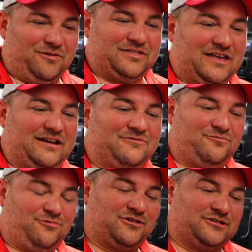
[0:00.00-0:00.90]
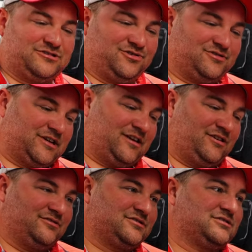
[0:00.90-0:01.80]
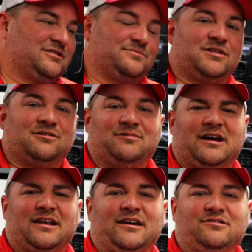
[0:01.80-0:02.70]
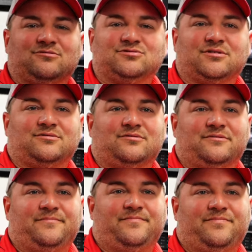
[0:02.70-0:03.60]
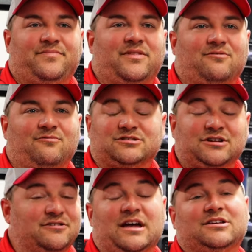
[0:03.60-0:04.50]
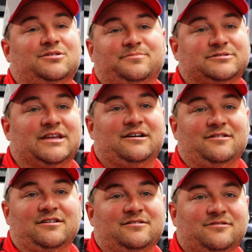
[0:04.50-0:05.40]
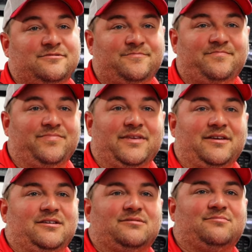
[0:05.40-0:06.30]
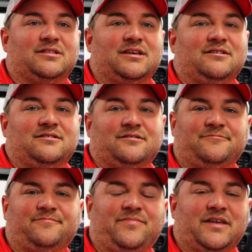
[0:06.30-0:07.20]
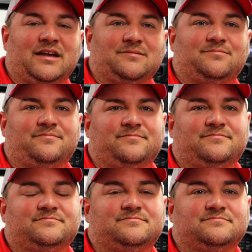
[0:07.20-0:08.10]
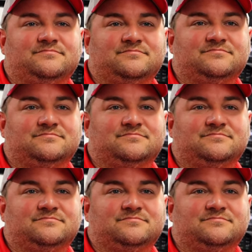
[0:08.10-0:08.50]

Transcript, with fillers: one thing, one of the drills I use is the, the right angle drill. Yeah. Which they're not super stout either. But they uh shoot, I want my drill when it